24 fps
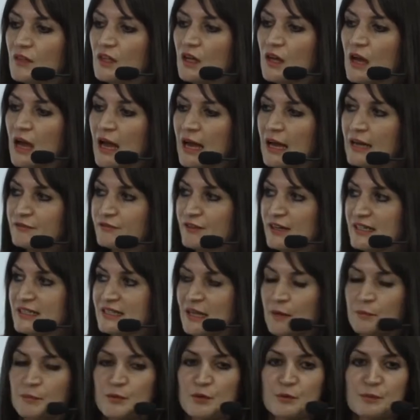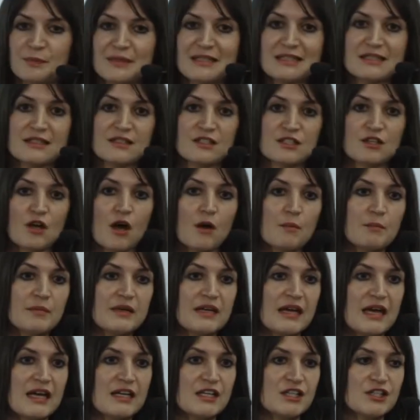for example, business
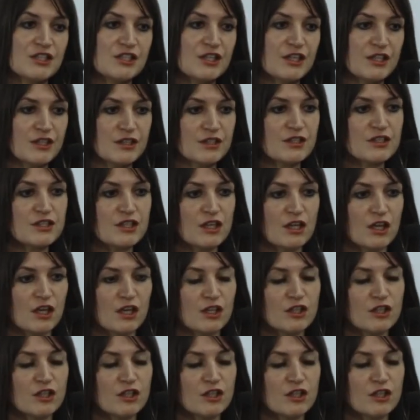combinations,